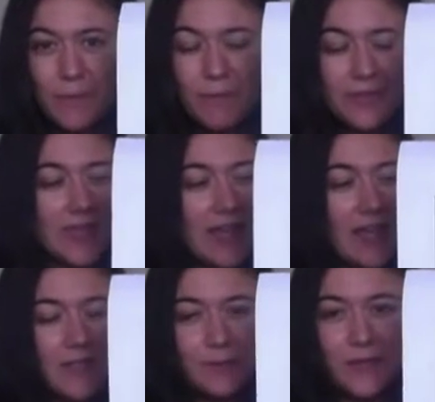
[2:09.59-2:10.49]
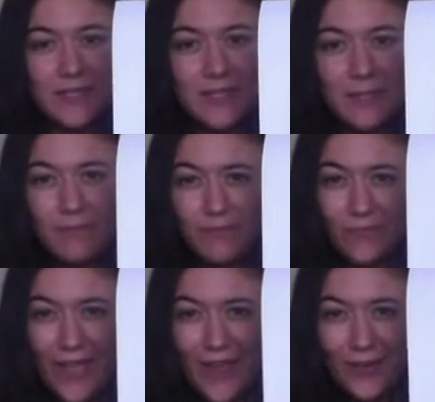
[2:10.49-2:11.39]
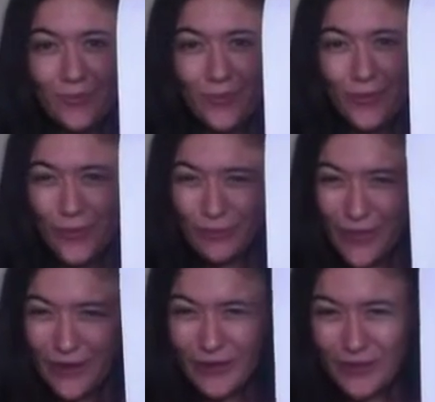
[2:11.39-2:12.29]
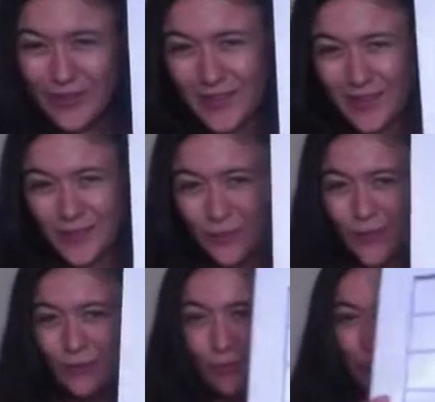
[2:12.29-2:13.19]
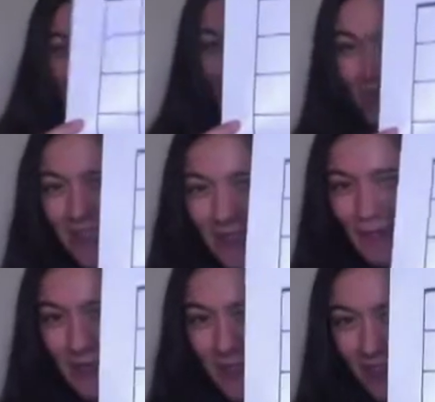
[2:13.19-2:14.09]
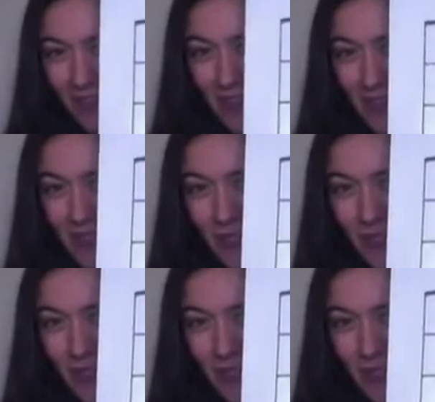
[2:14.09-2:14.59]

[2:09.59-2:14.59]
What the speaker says: but then I explain to them that when we play our ukuleles, we don't play it up and down like this.